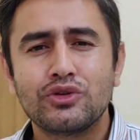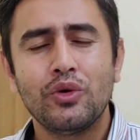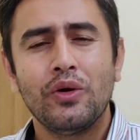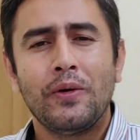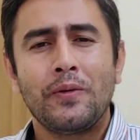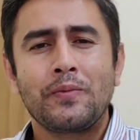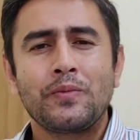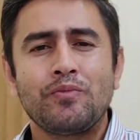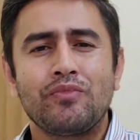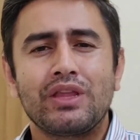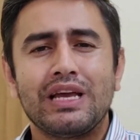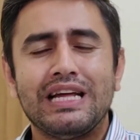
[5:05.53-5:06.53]
So
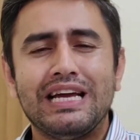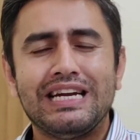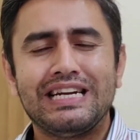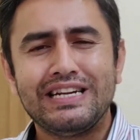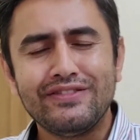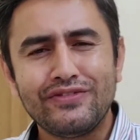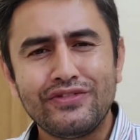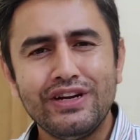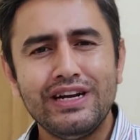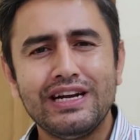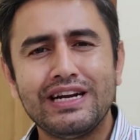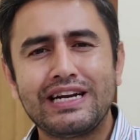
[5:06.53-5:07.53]
a
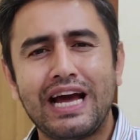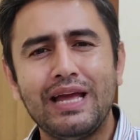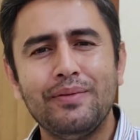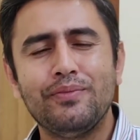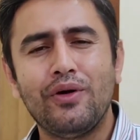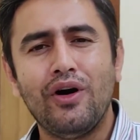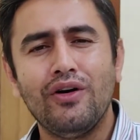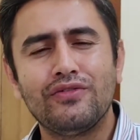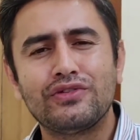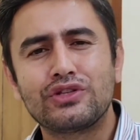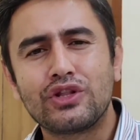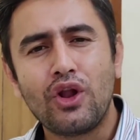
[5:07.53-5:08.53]
different type
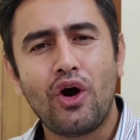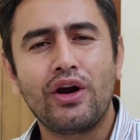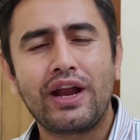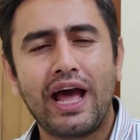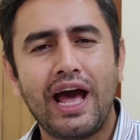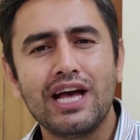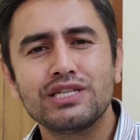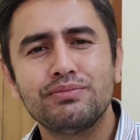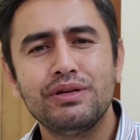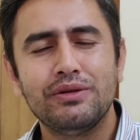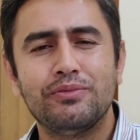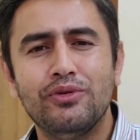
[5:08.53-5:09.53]
of slot
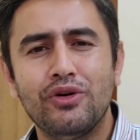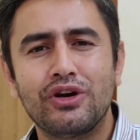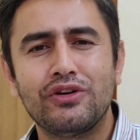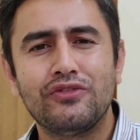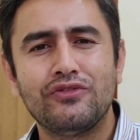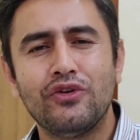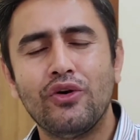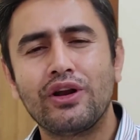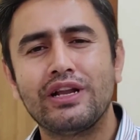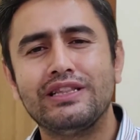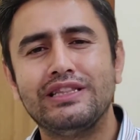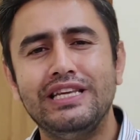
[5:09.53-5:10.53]
has been booked
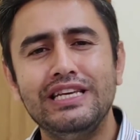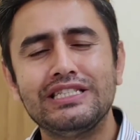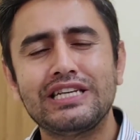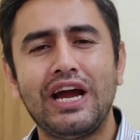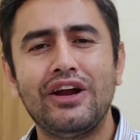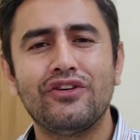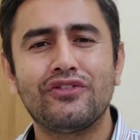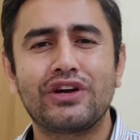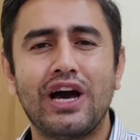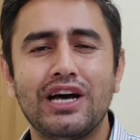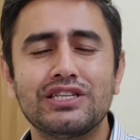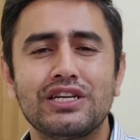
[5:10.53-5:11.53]
for these kind
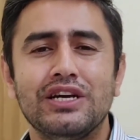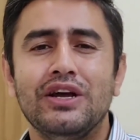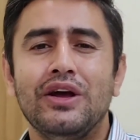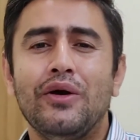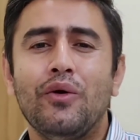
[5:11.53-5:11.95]
of tasks